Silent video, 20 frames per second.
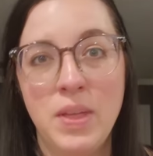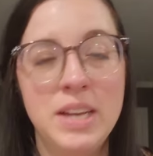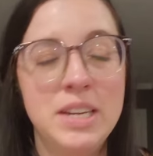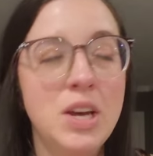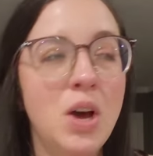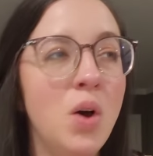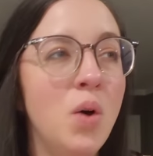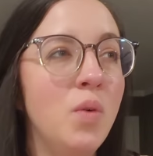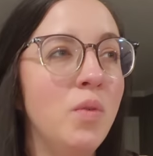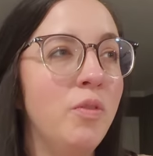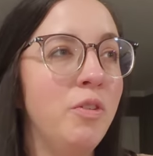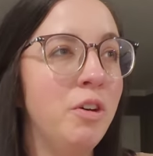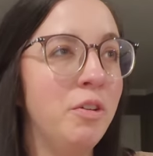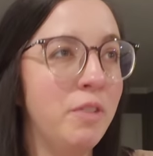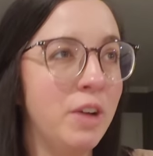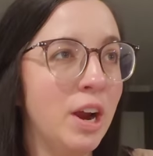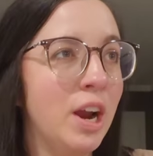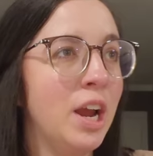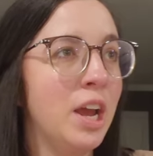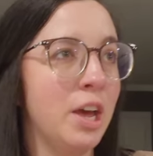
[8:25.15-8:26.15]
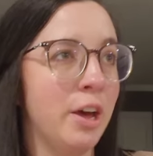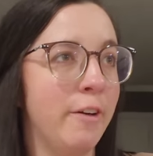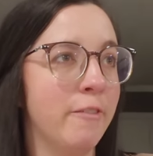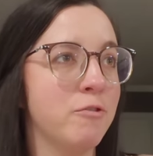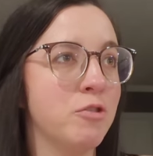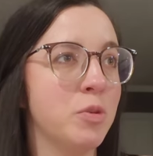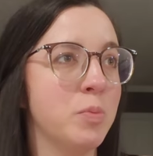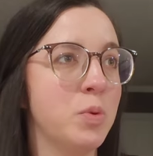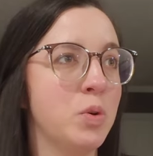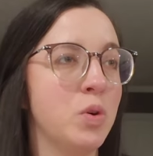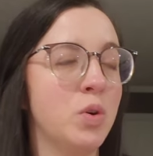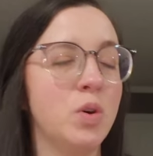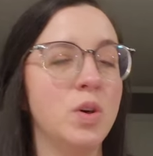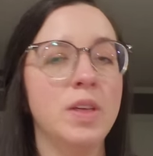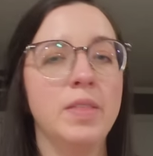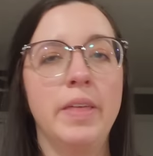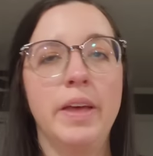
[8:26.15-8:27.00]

They don't feel very comfortable.